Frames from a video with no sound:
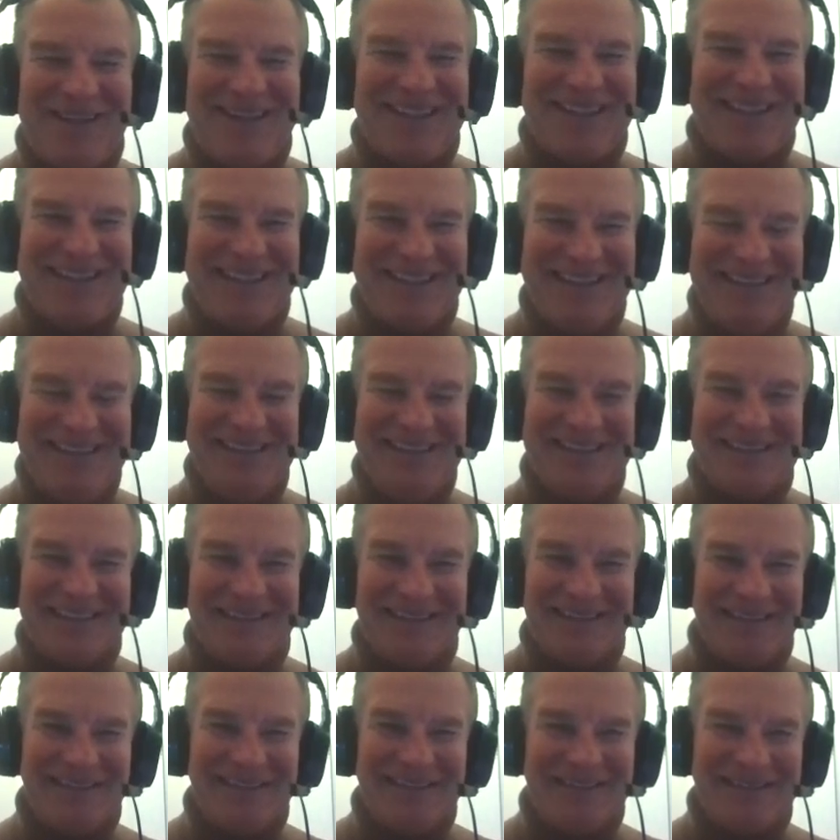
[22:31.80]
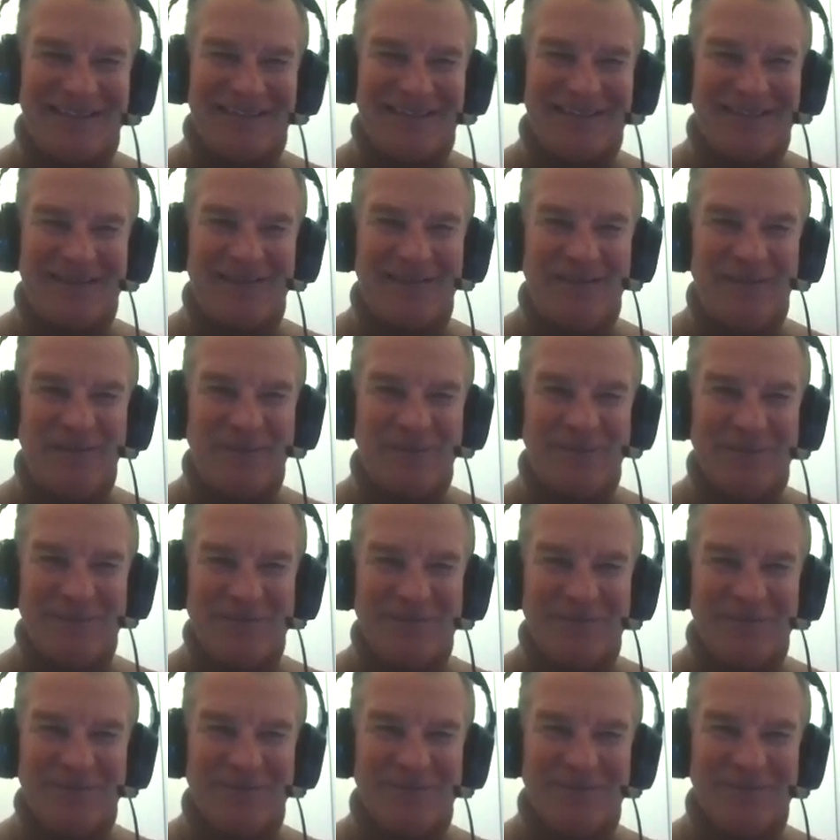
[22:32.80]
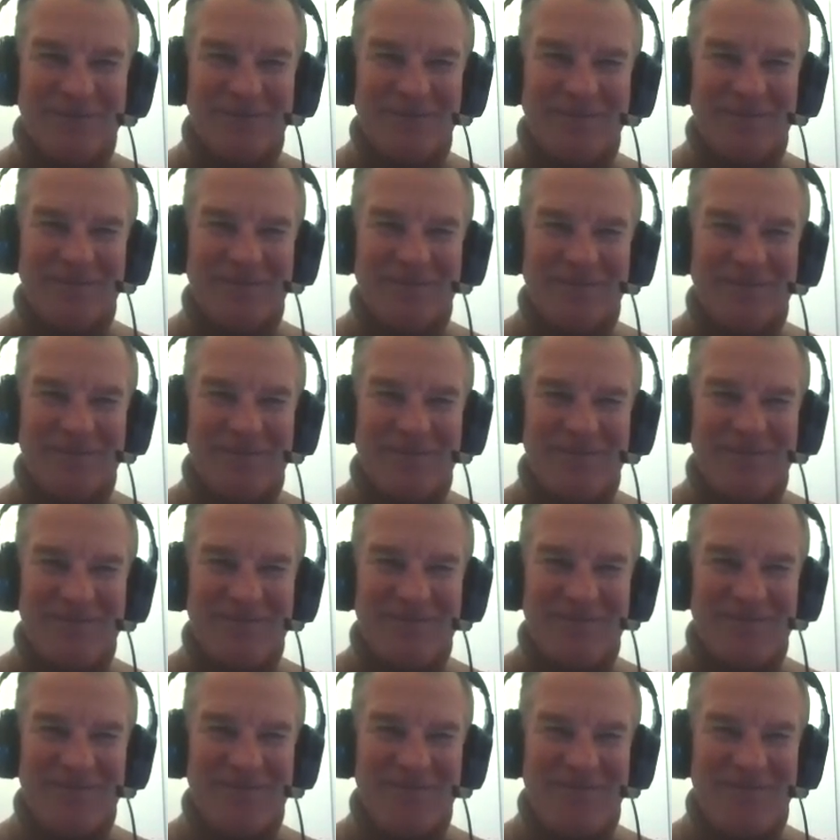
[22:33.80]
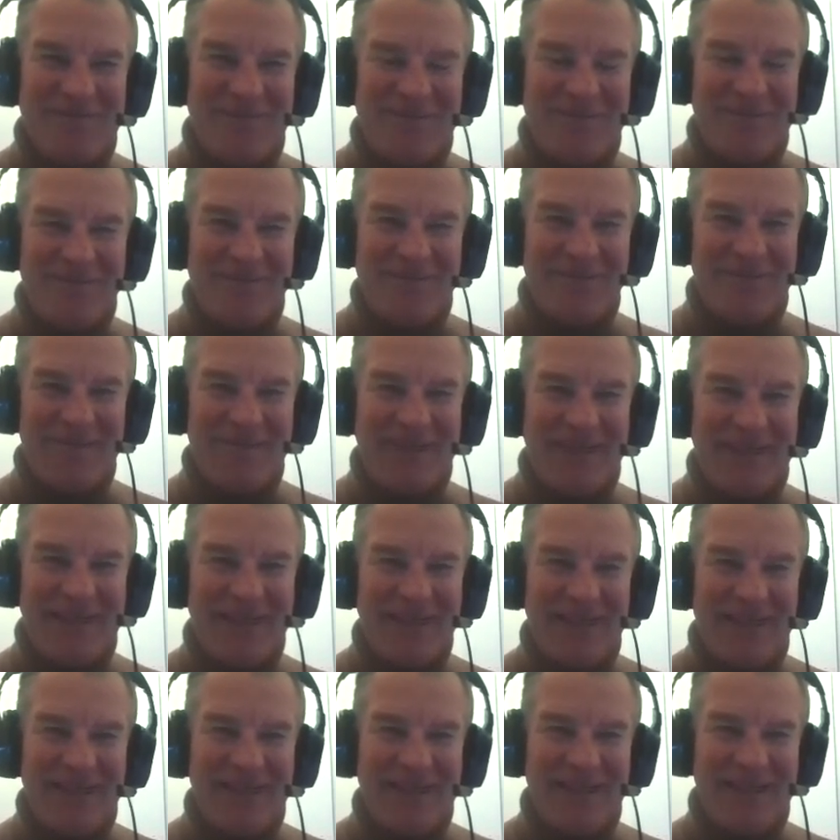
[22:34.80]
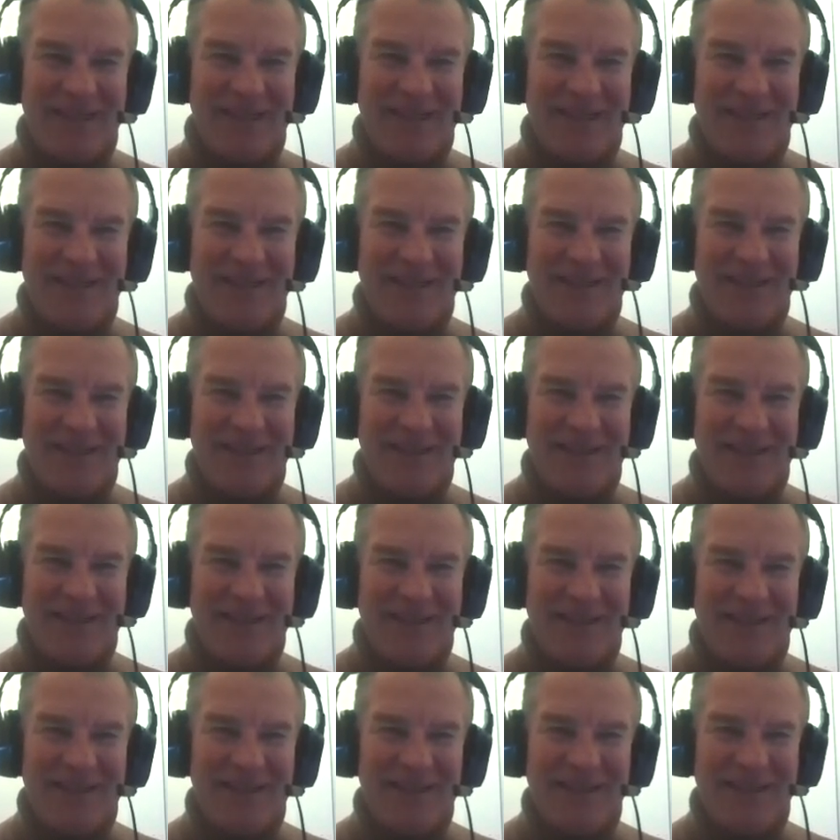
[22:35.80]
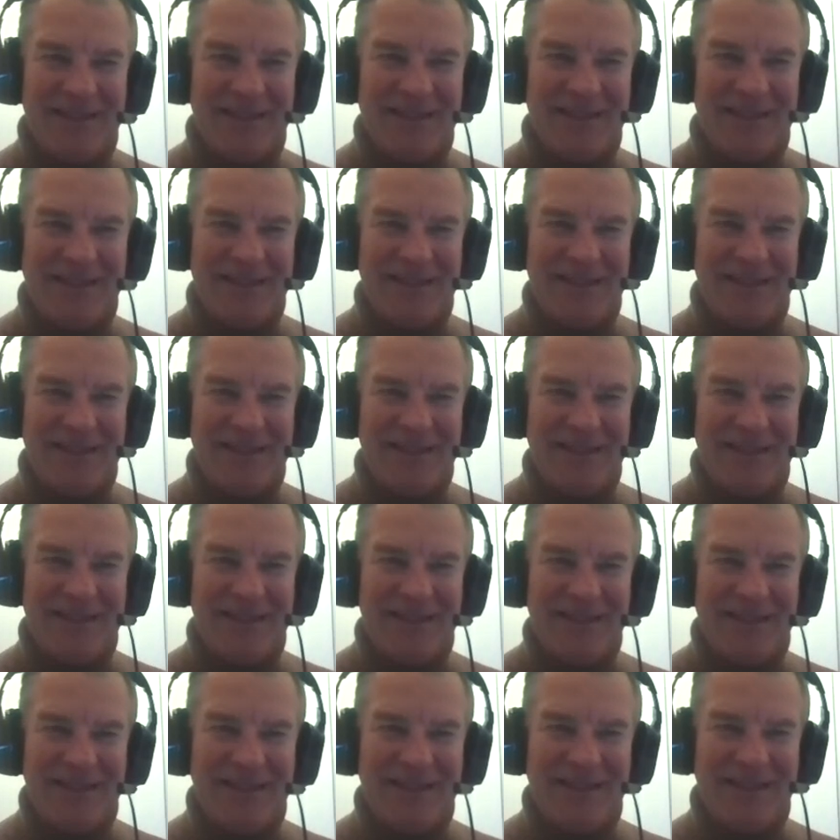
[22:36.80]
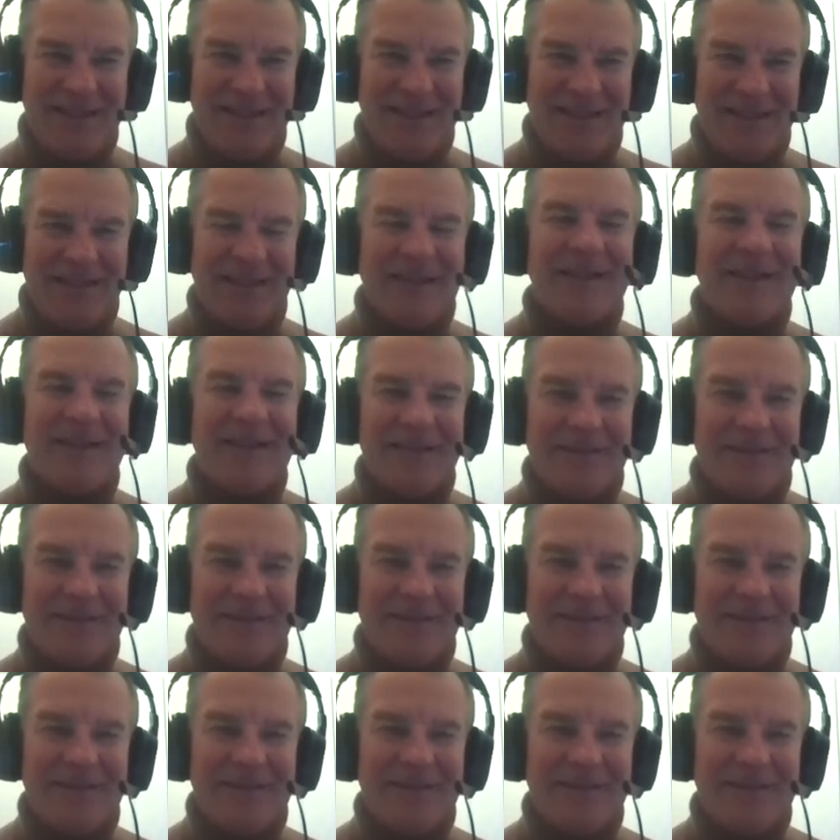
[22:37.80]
This person isn't speaking.